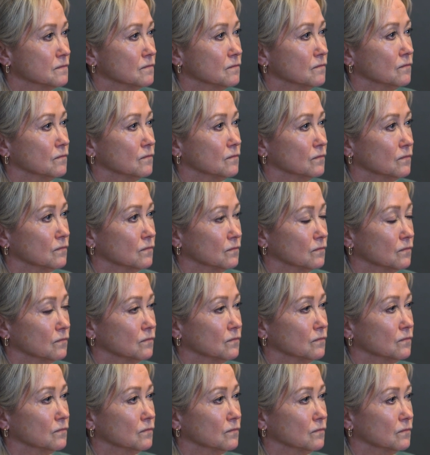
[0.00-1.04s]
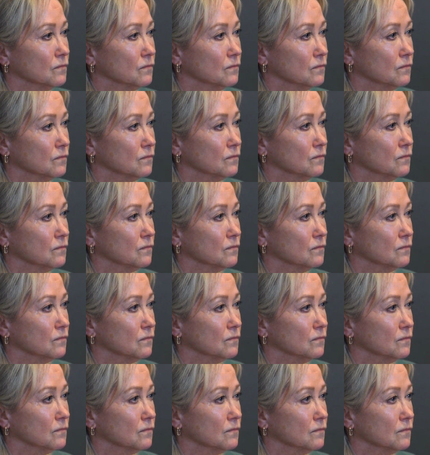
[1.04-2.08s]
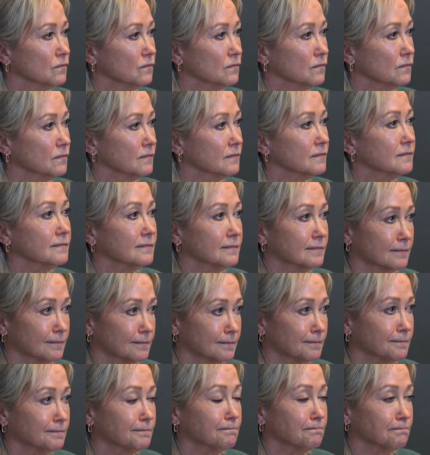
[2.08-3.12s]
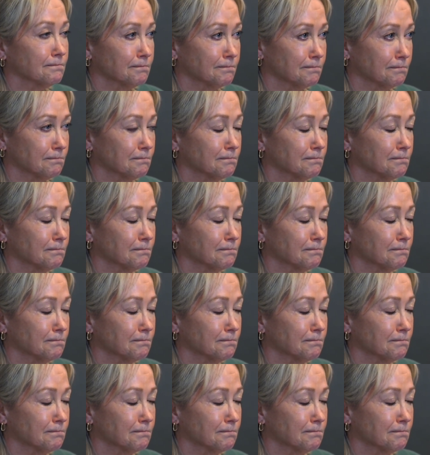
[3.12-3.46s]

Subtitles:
[no speech]